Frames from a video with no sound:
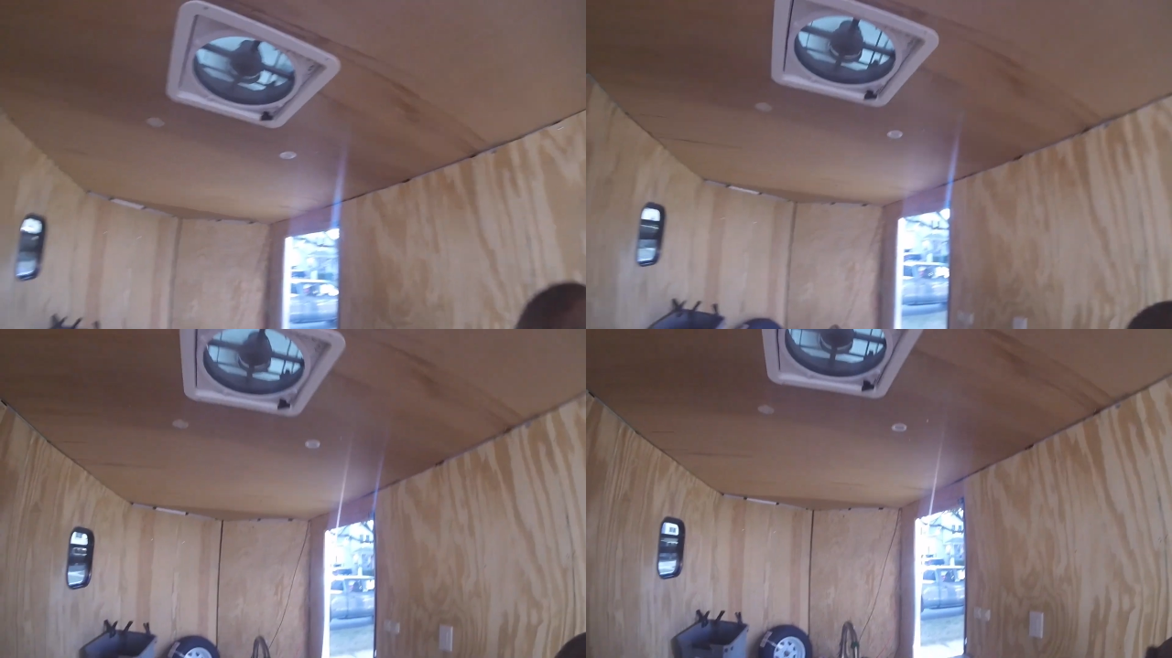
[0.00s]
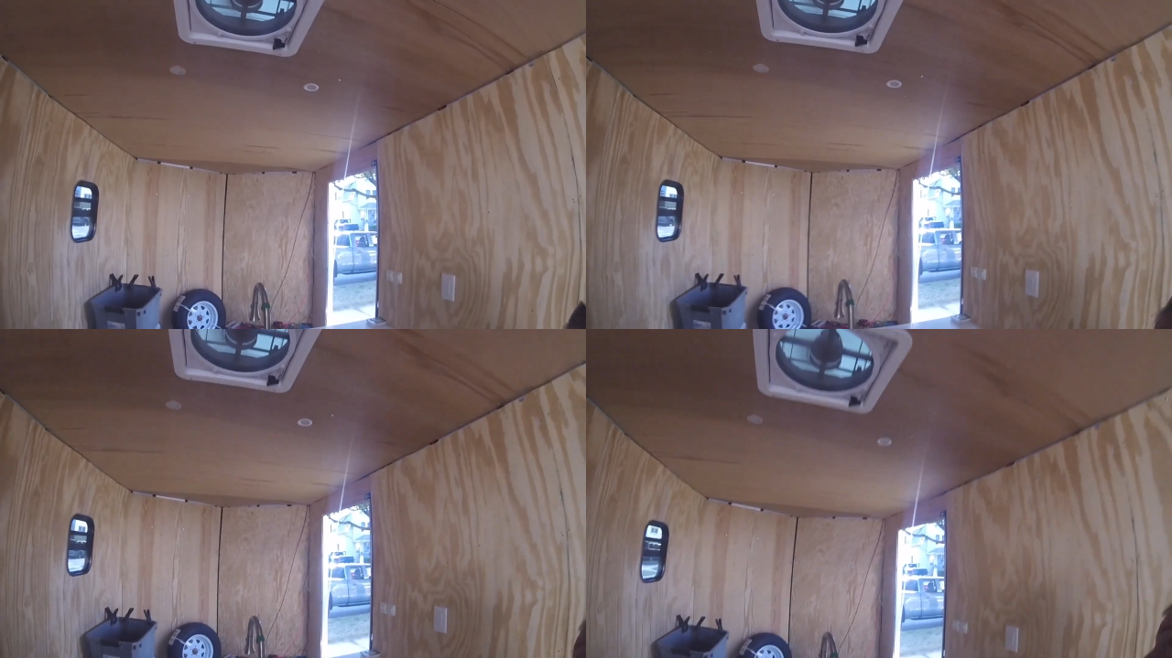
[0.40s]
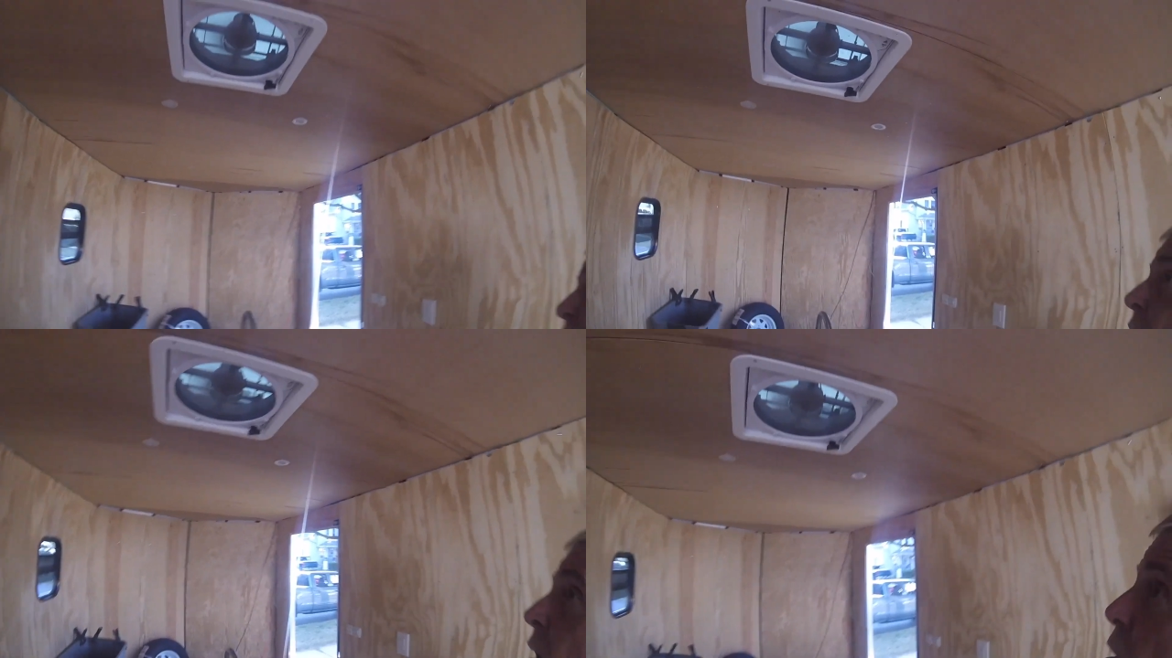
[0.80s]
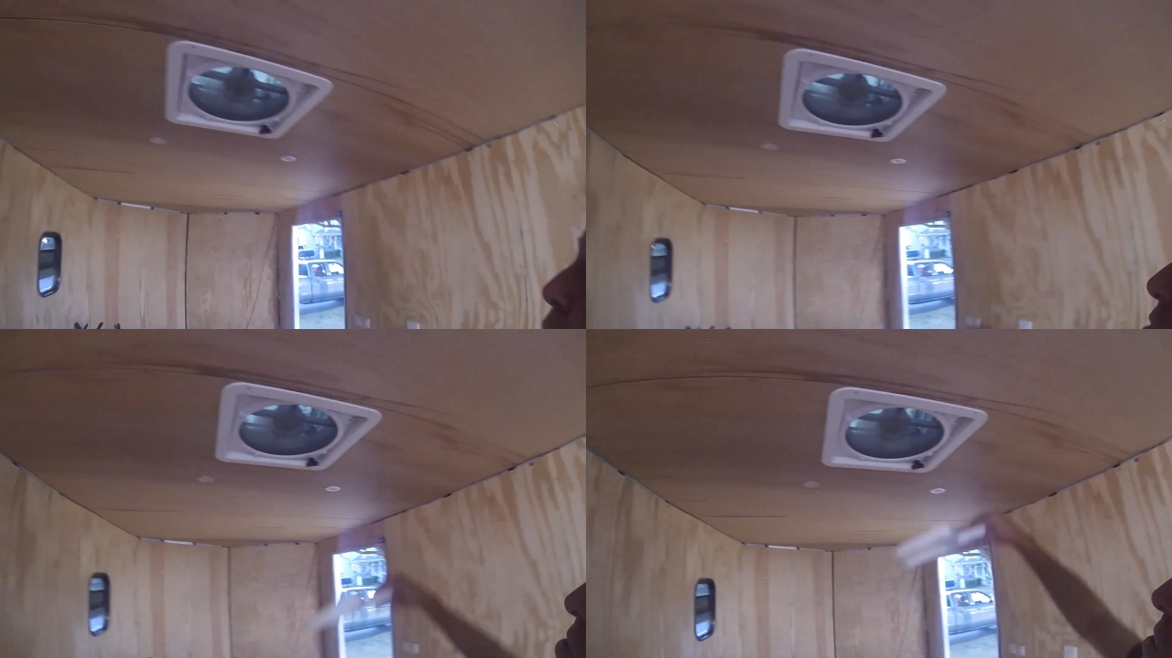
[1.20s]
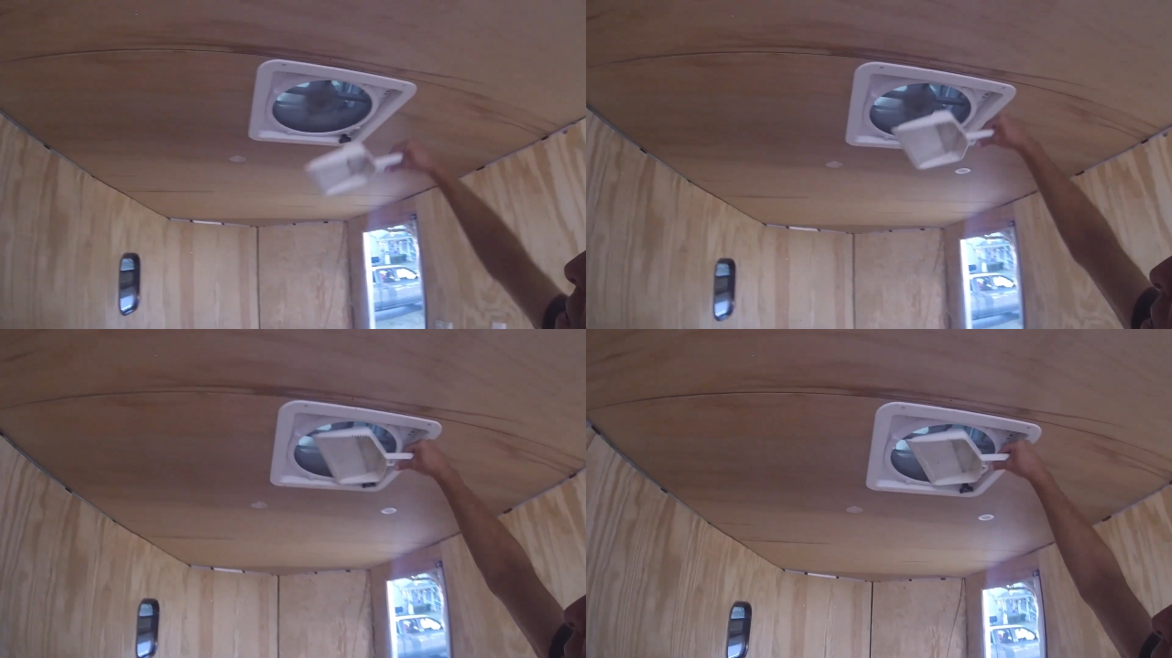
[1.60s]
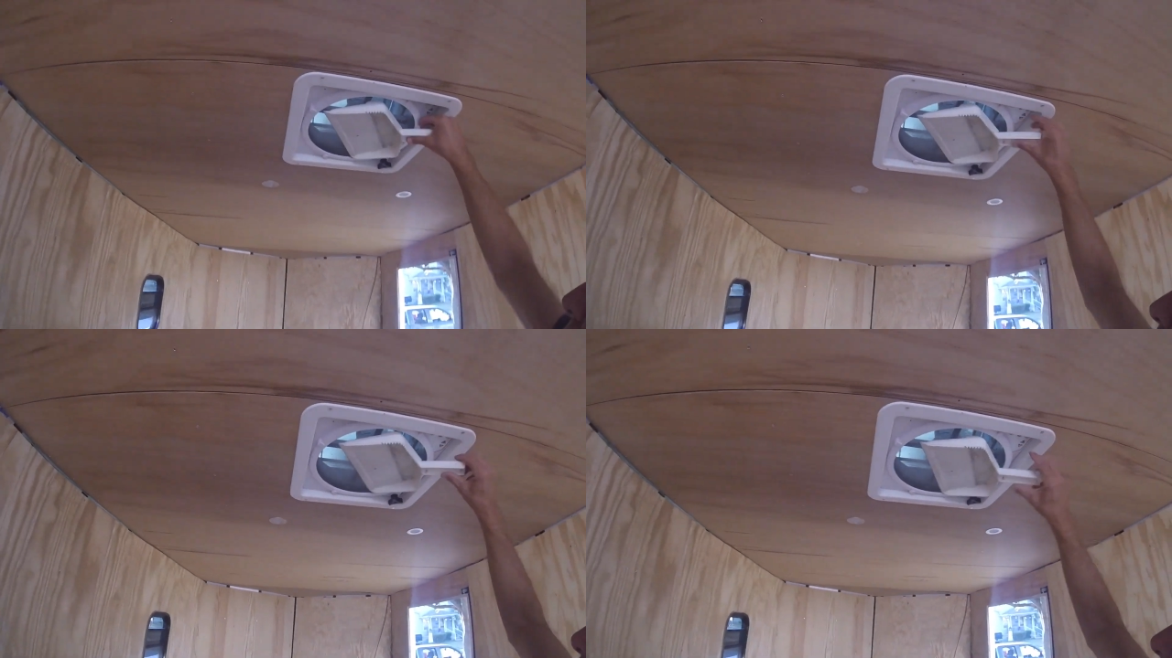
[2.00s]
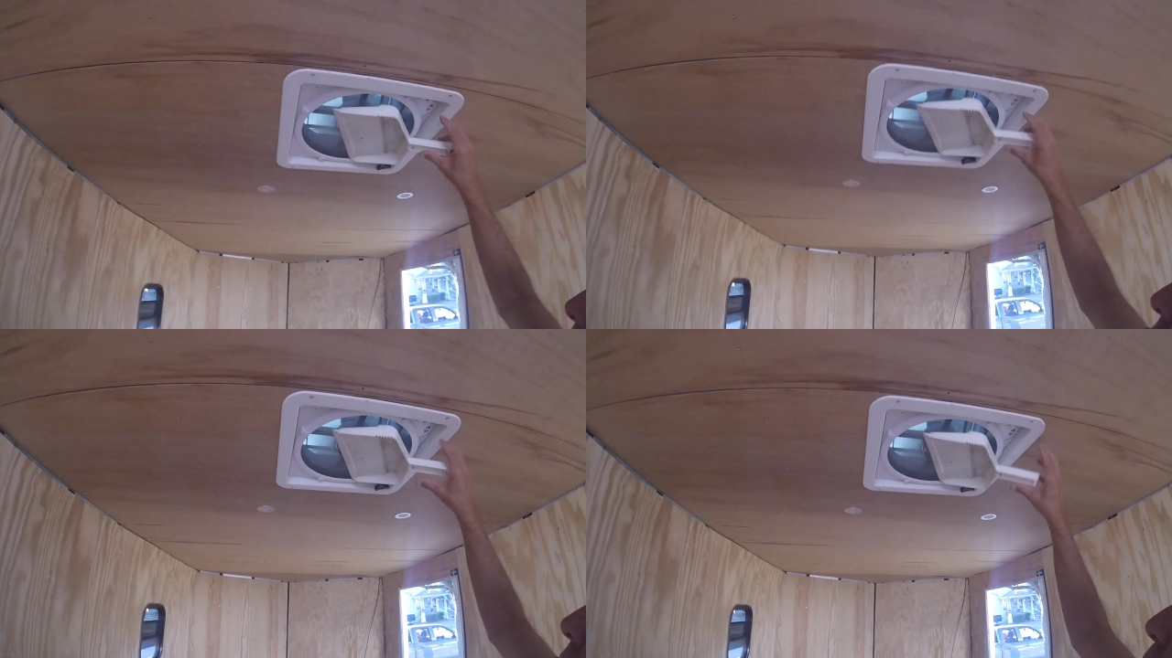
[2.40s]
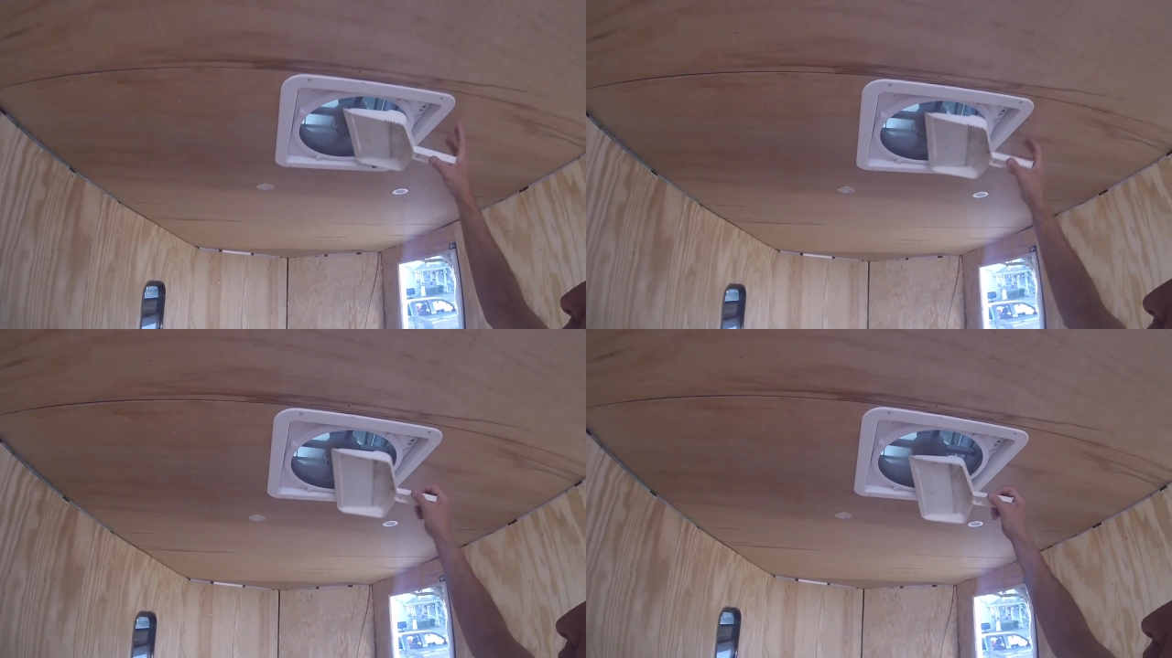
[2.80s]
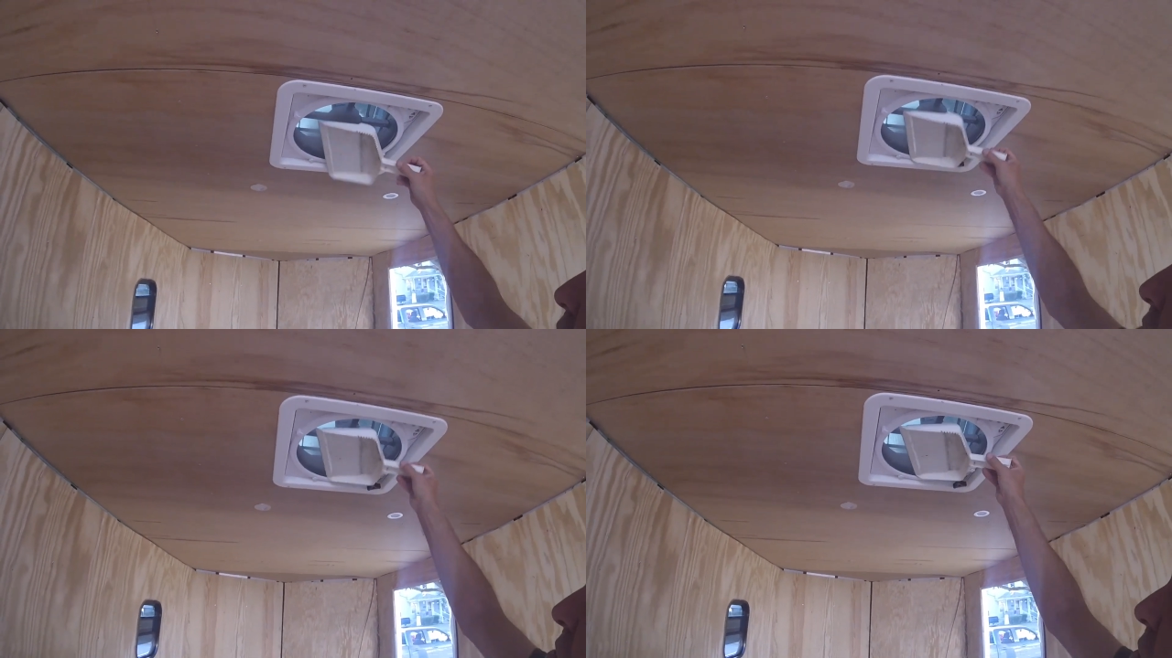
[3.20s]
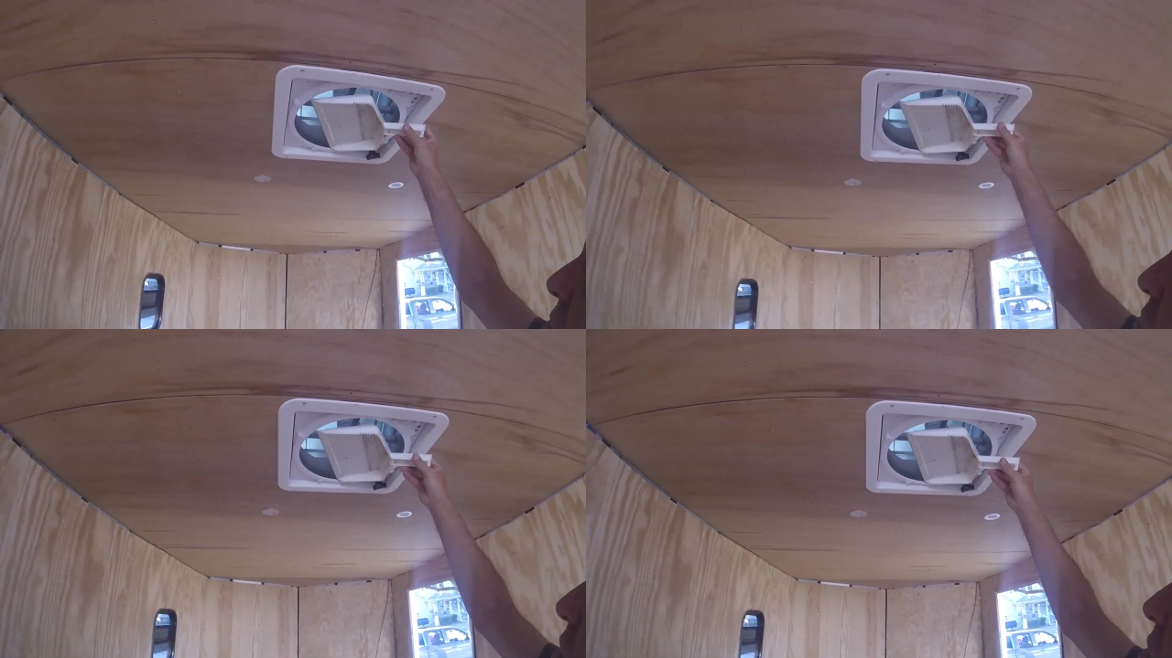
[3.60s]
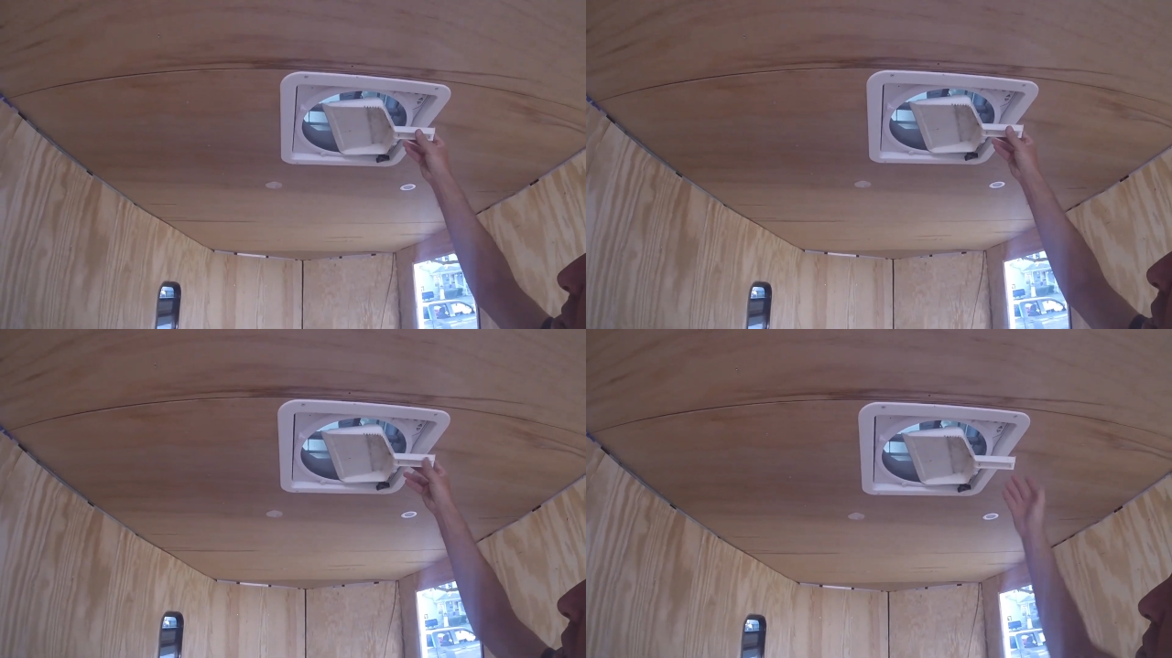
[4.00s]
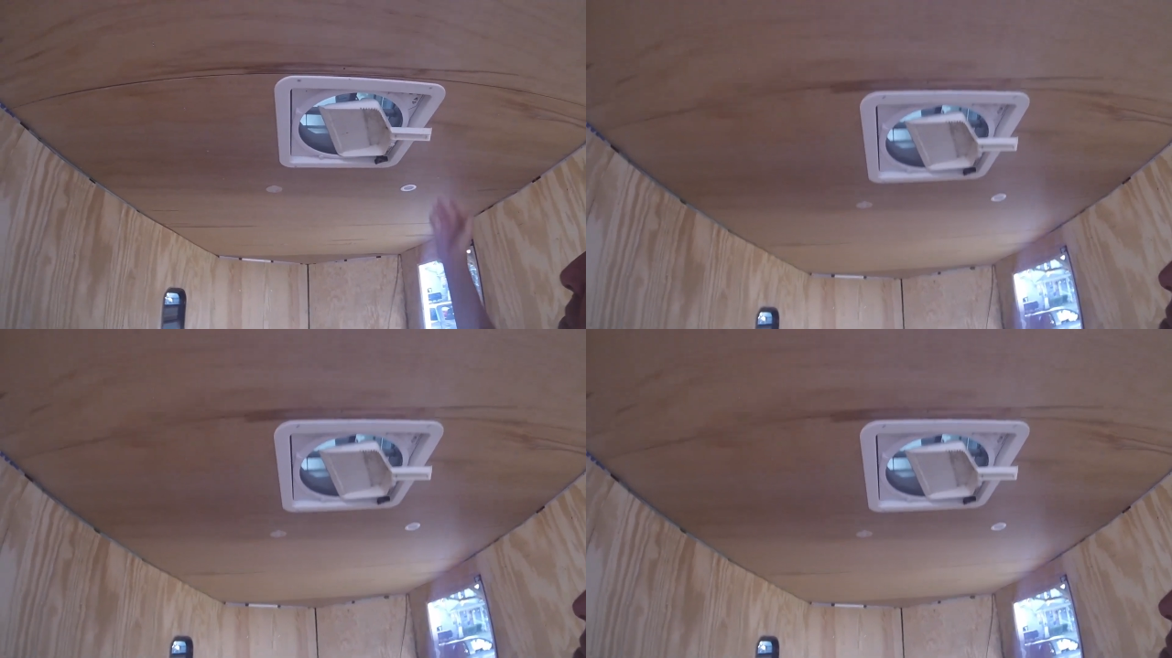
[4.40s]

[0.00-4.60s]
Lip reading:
(no speaker visible)